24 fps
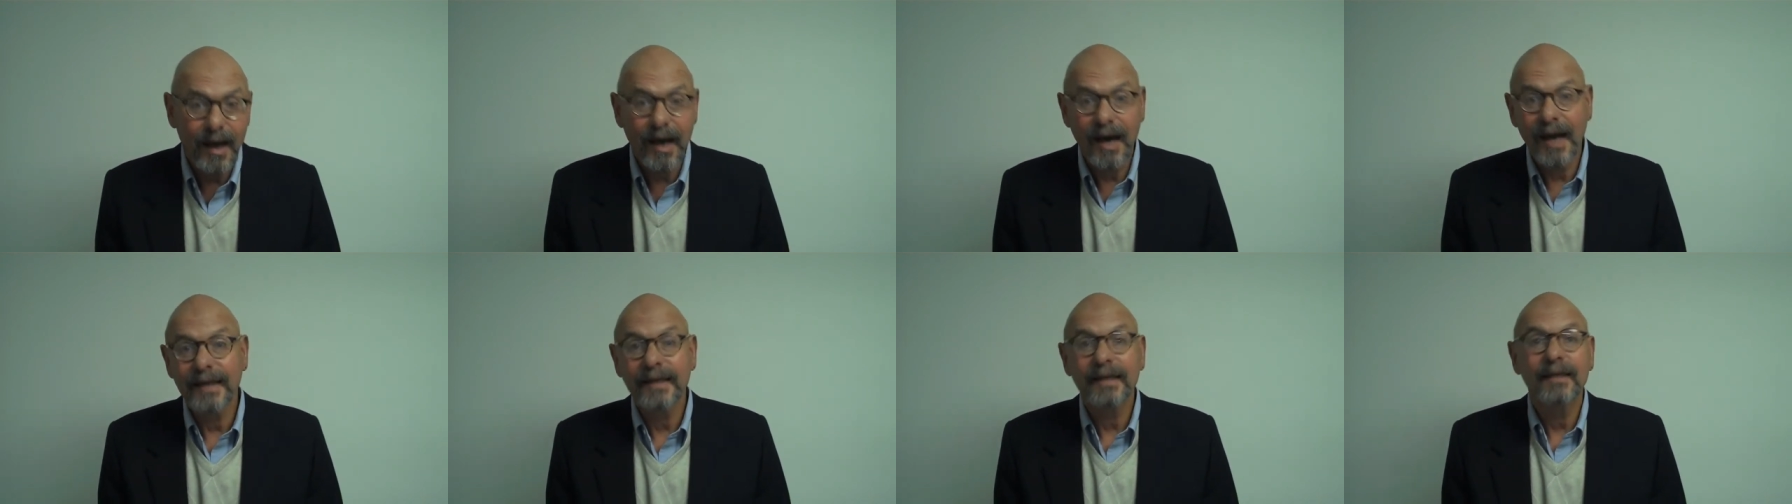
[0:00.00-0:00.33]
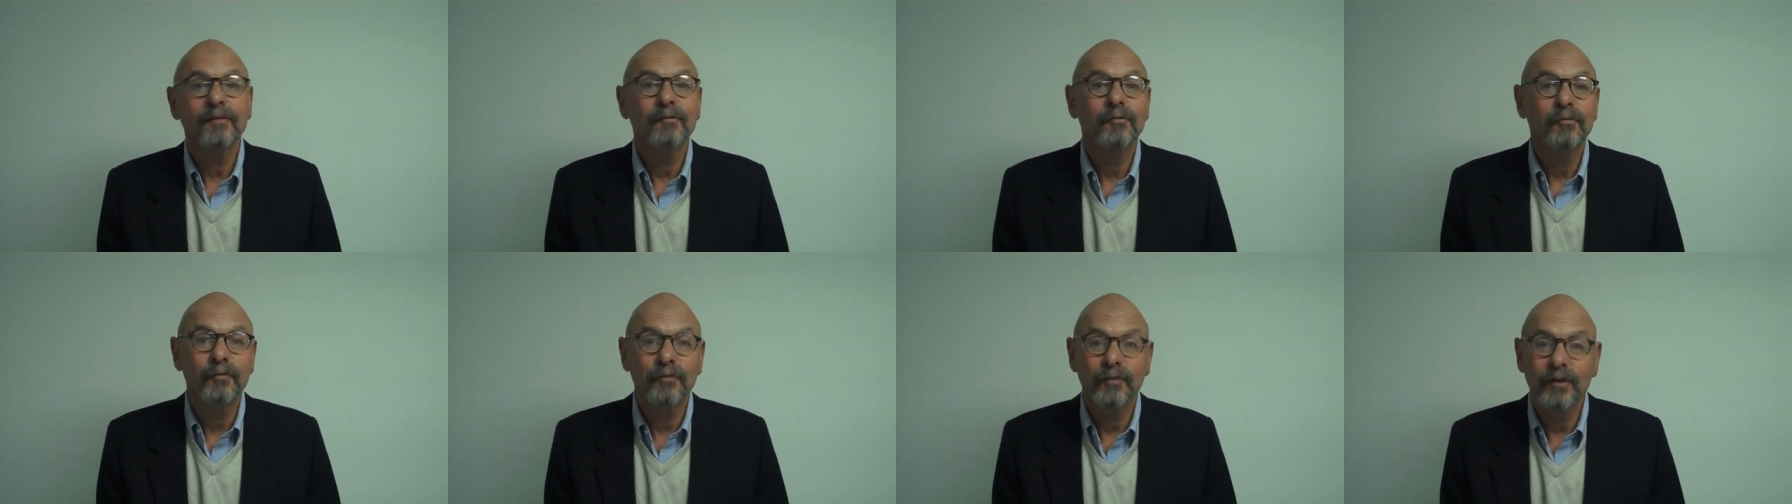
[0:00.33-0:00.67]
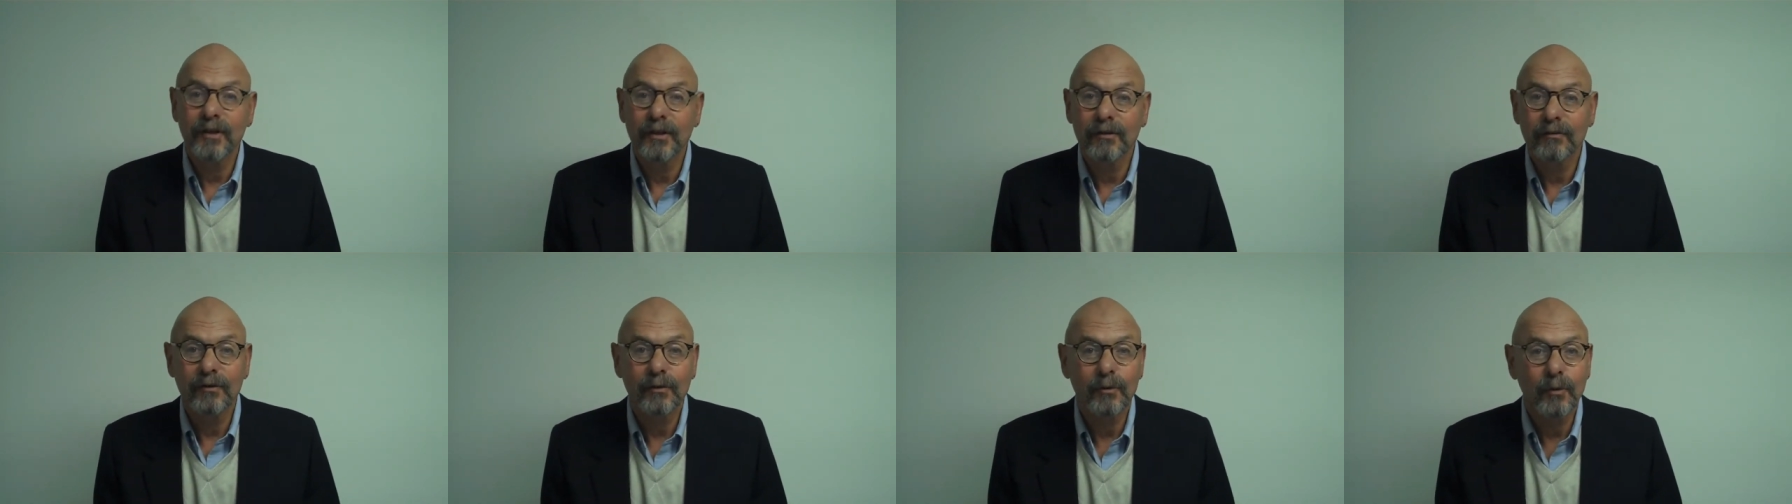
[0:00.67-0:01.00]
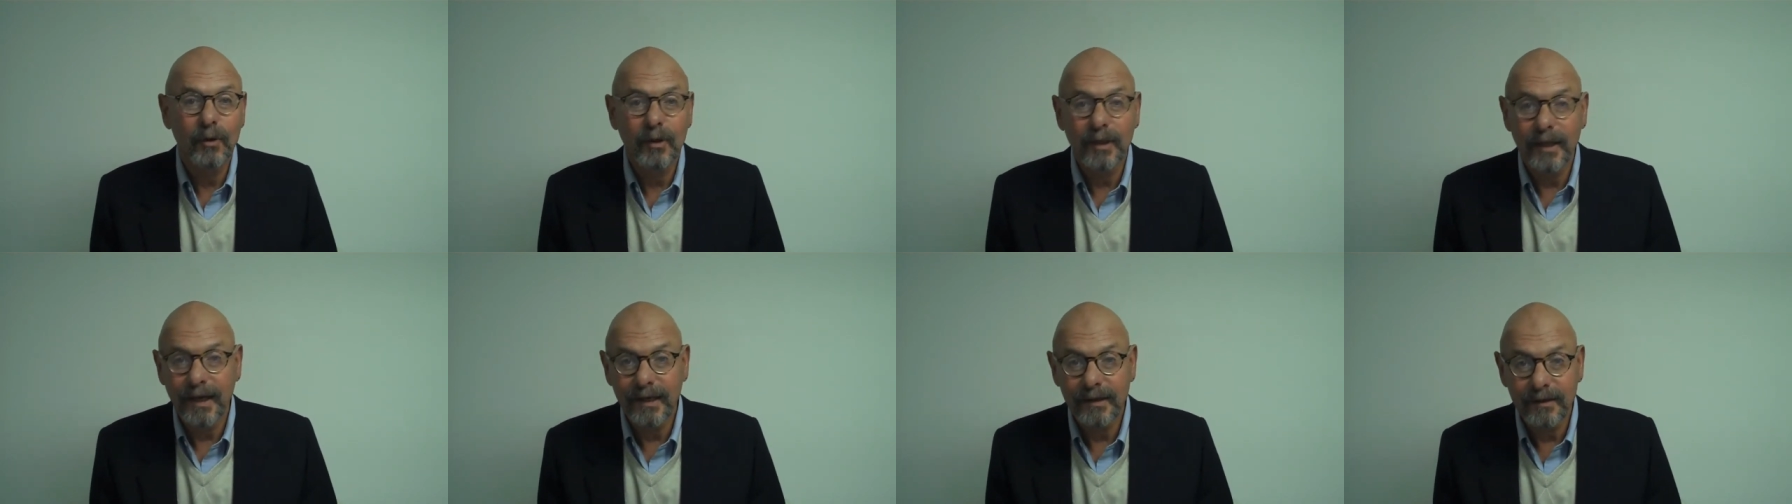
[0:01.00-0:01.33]
I can figure it
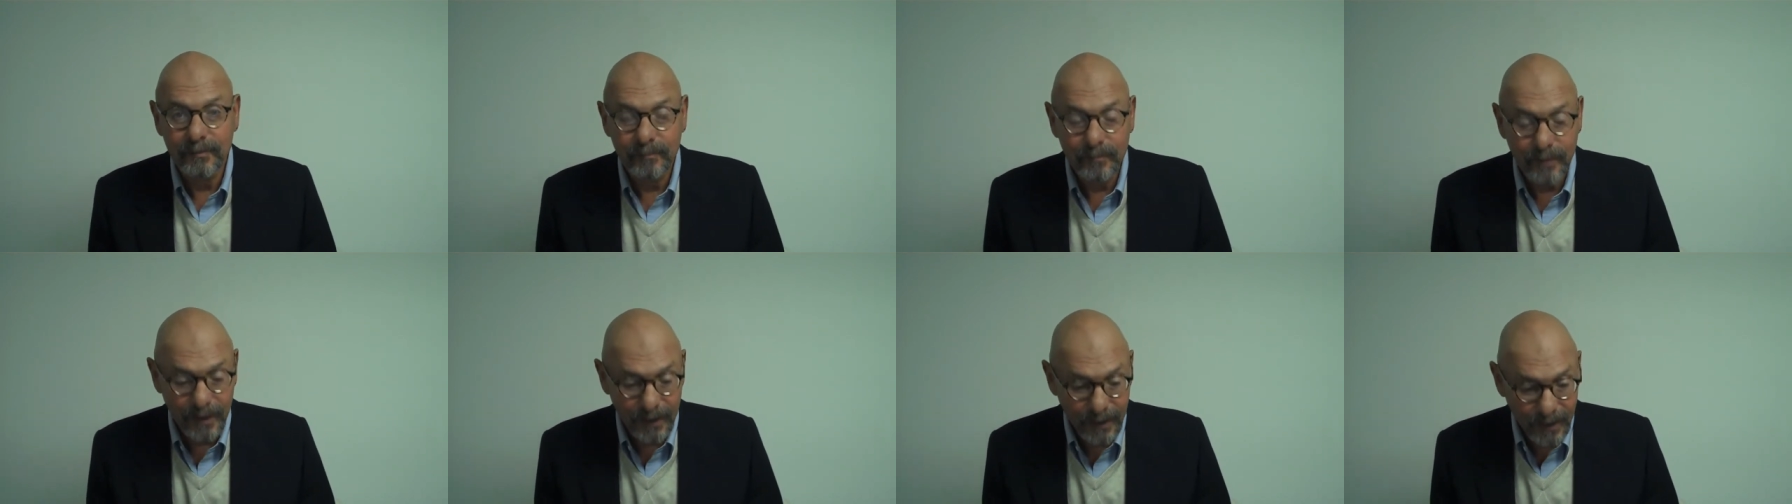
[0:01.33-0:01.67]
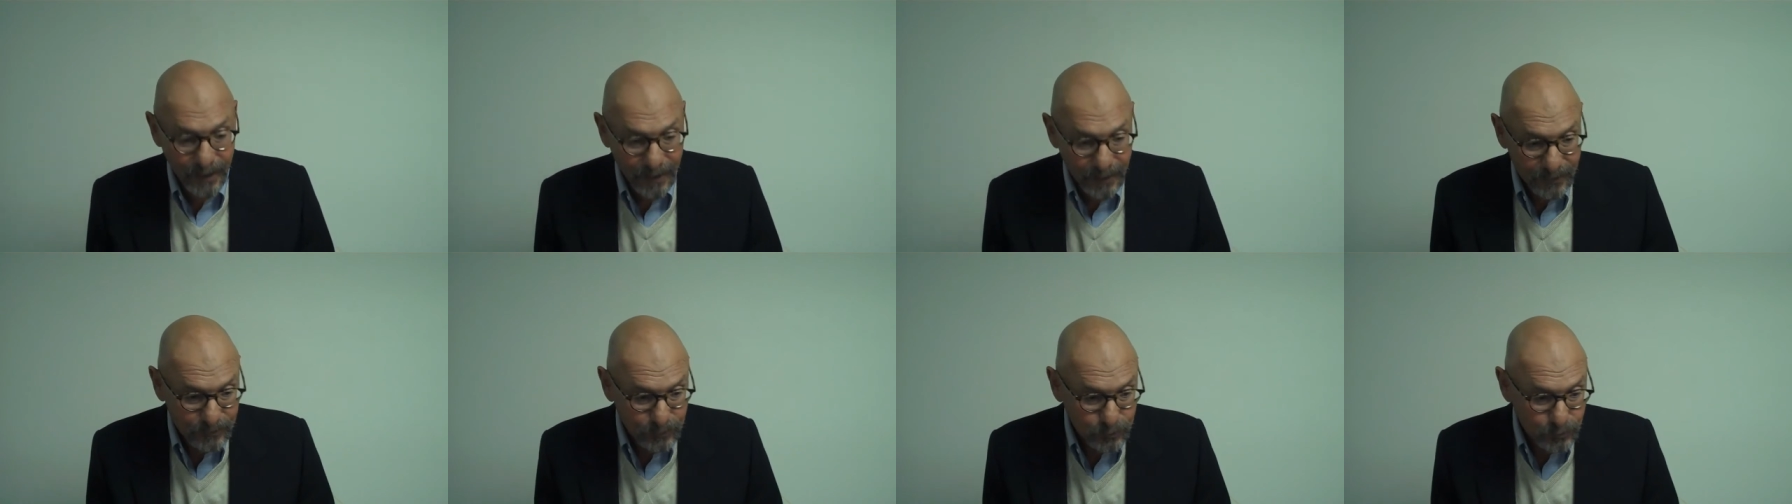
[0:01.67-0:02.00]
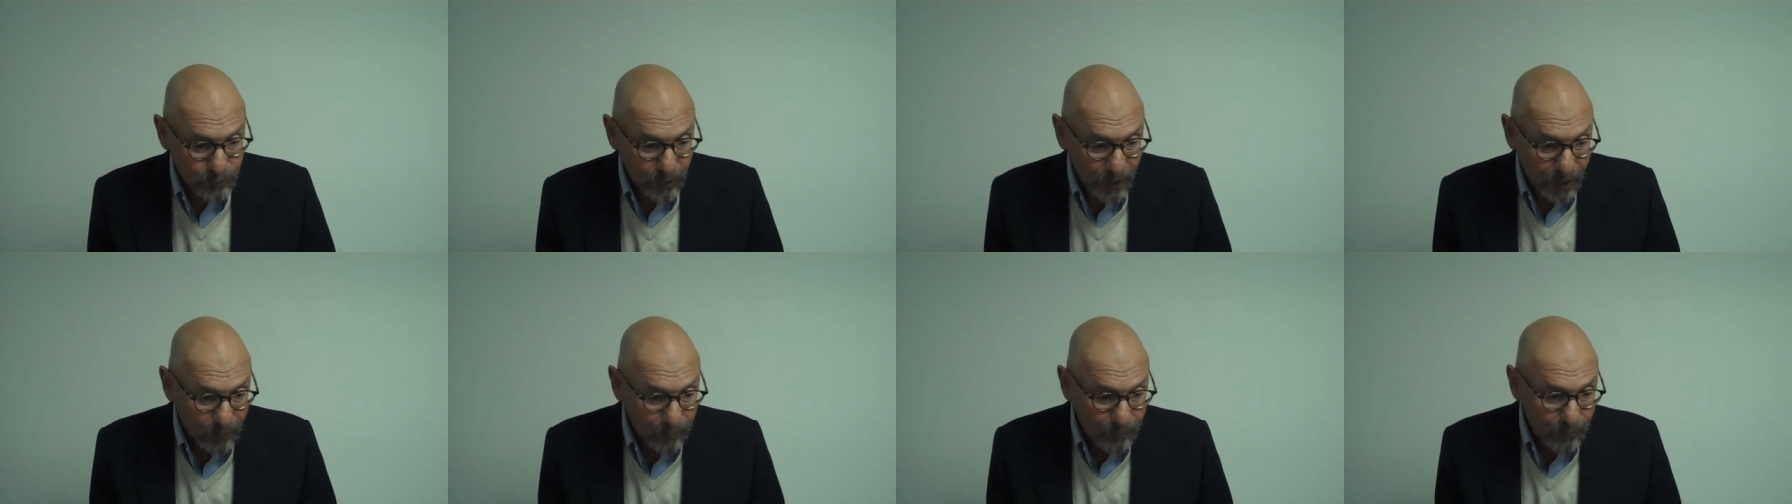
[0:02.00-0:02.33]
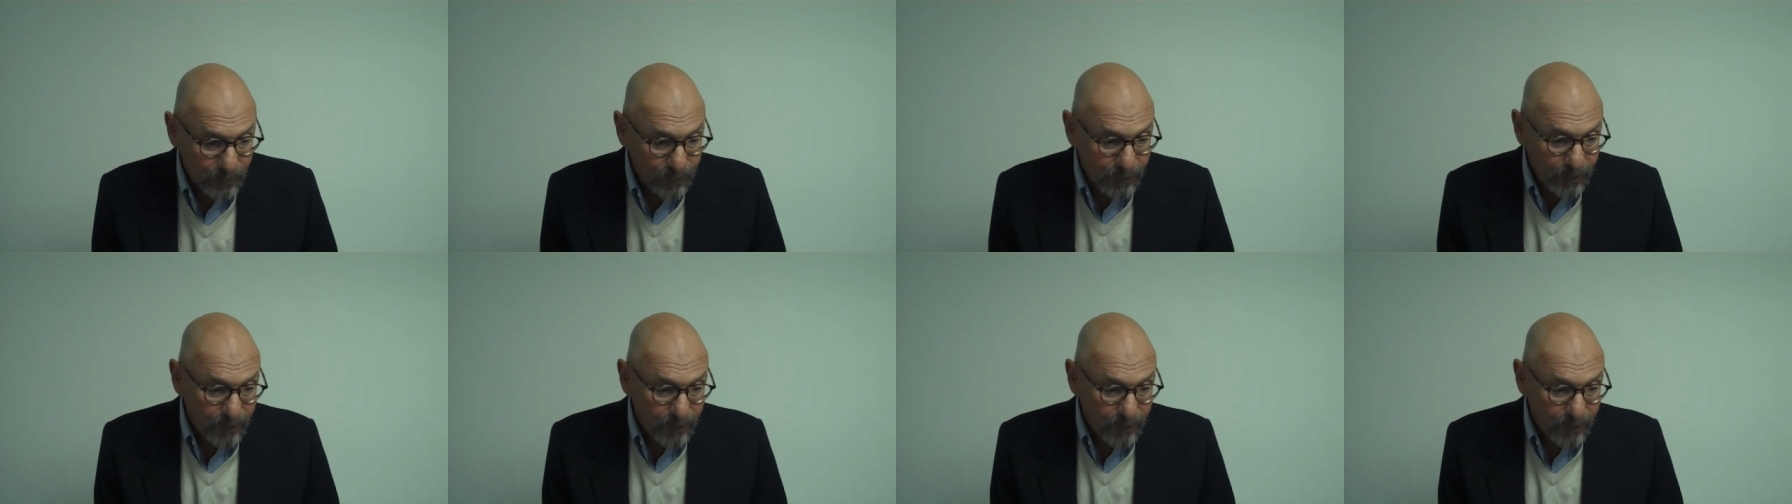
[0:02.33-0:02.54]
all out in my head trap.